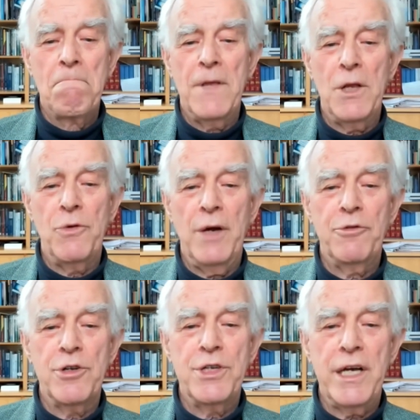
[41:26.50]
that we have
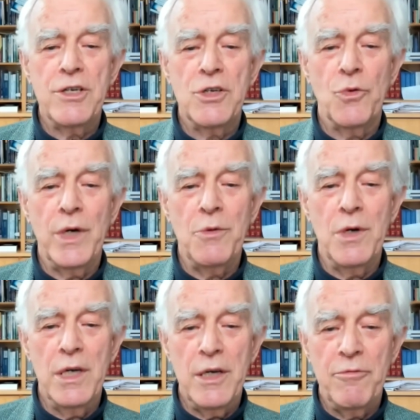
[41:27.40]
to change the way
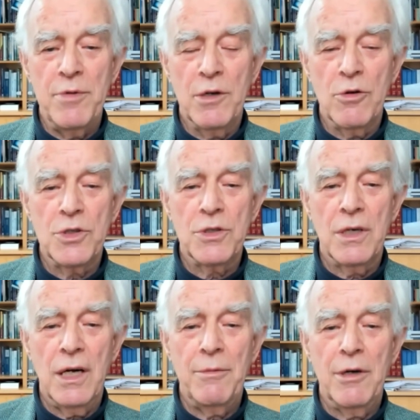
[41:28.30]
we live because
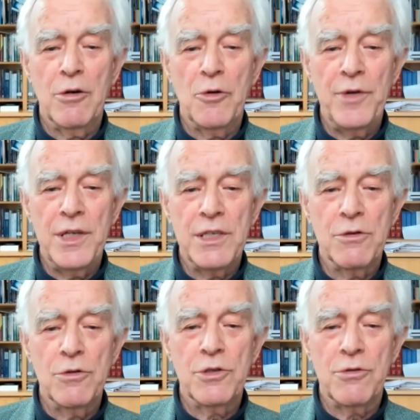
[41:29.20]
I'm now convinced
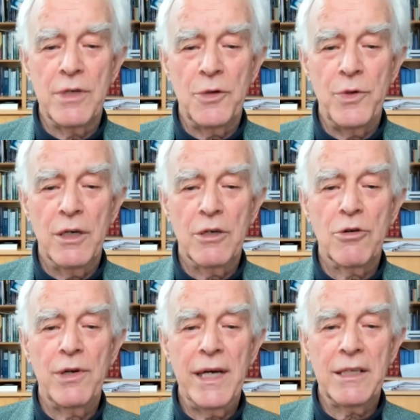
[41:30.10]
also that we are
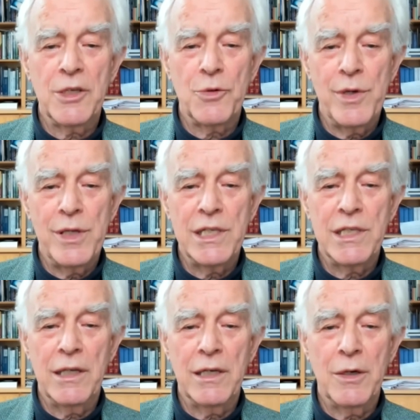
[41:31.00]
connected with each
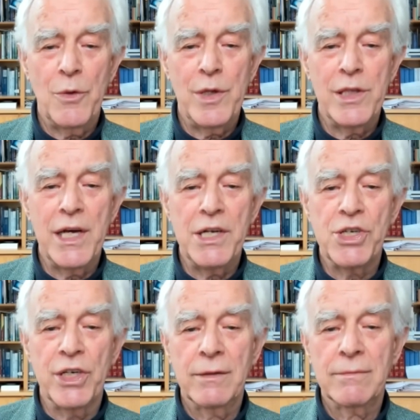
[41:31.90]
other and with
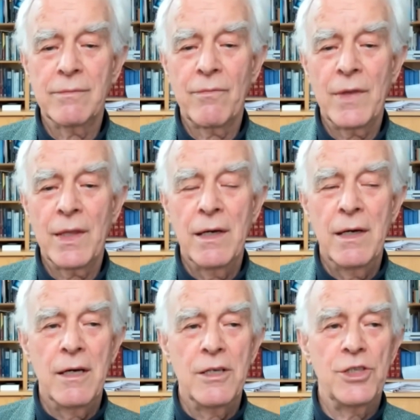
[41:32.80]
nature.
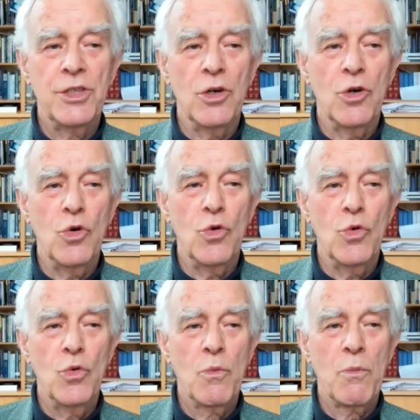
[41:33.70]

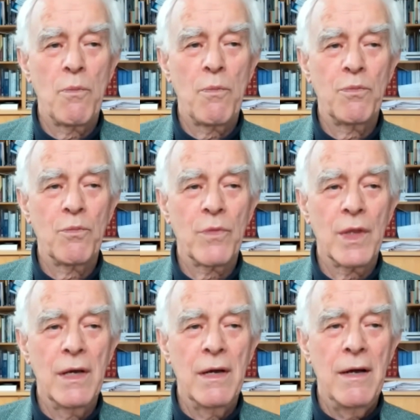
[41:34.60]
So
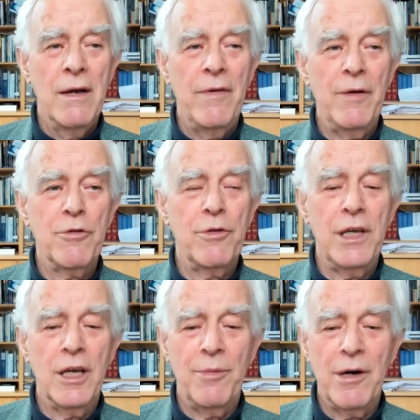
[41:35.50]
we have to
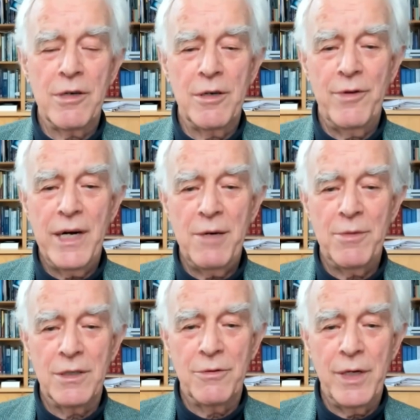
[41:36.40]
think about the
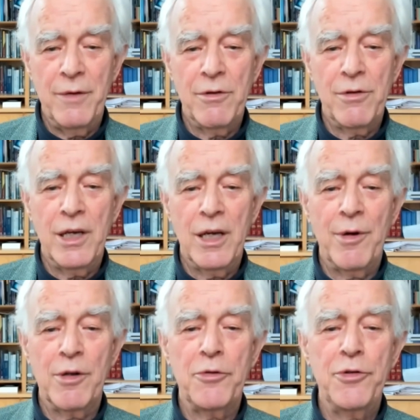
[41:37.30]
environment. We have to think
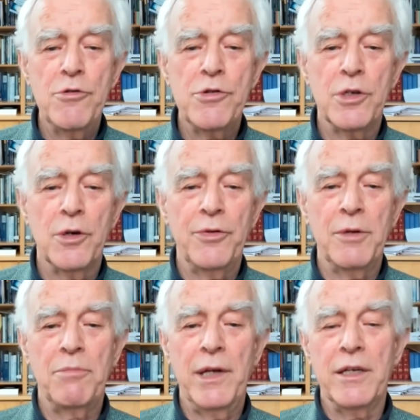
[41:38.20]
about the future of the
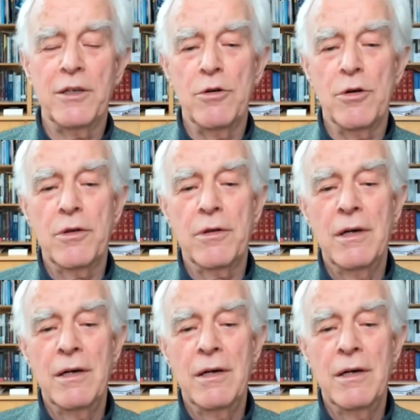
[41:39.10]
planet Earth,